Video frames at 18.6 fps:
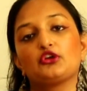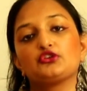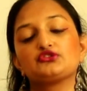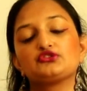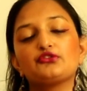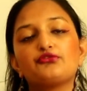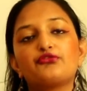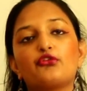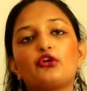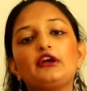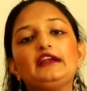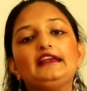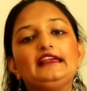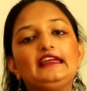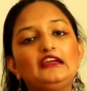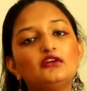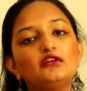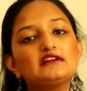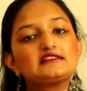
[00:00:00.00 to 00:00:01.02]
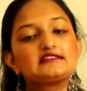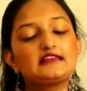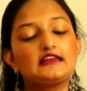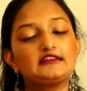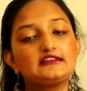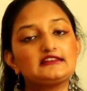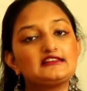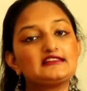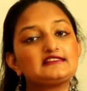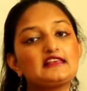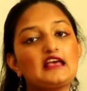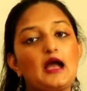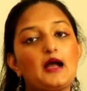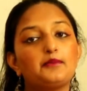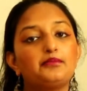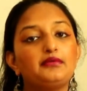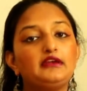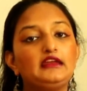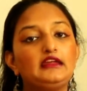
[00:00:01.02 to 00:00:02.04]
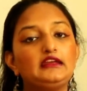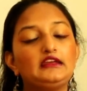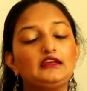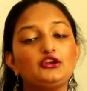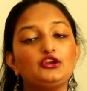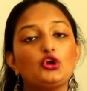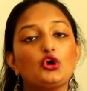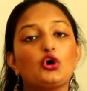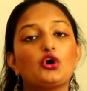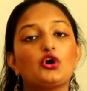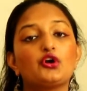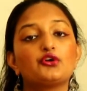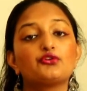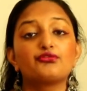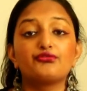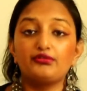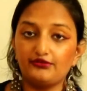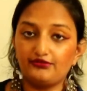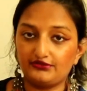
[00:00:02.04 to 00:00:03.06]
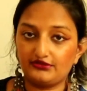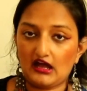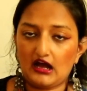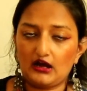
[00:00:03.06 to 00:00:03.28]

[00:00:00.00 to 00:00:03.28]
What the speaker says: So for Leo ascendant, it's happening in your 5th